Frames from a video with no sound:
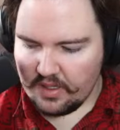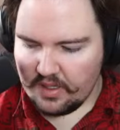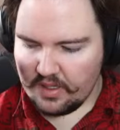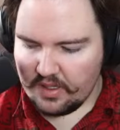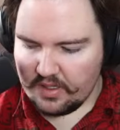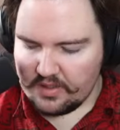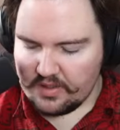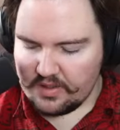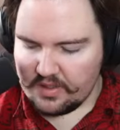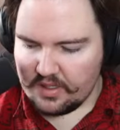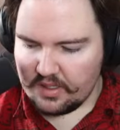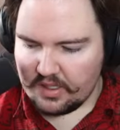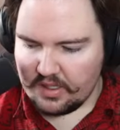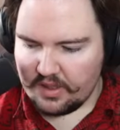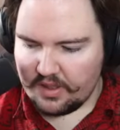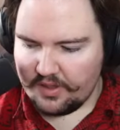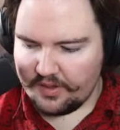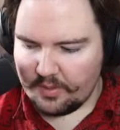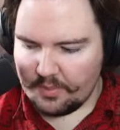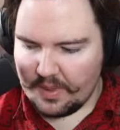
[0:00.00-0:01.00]
This is the good
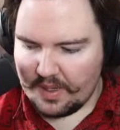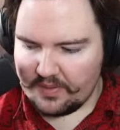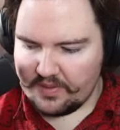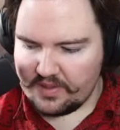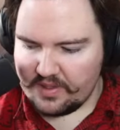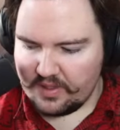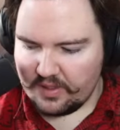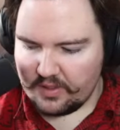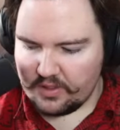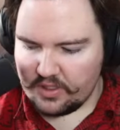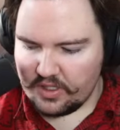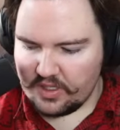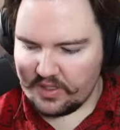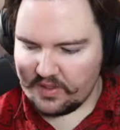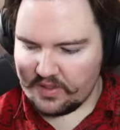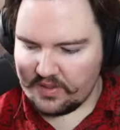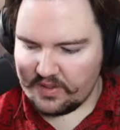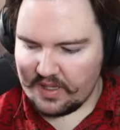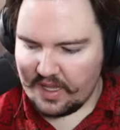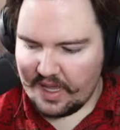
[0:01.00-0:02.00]
thing about synergies,
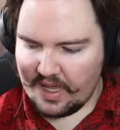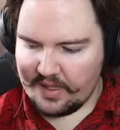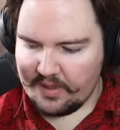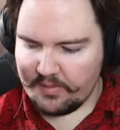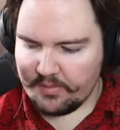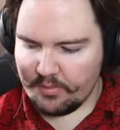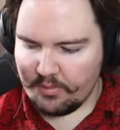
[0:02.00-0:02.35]
is that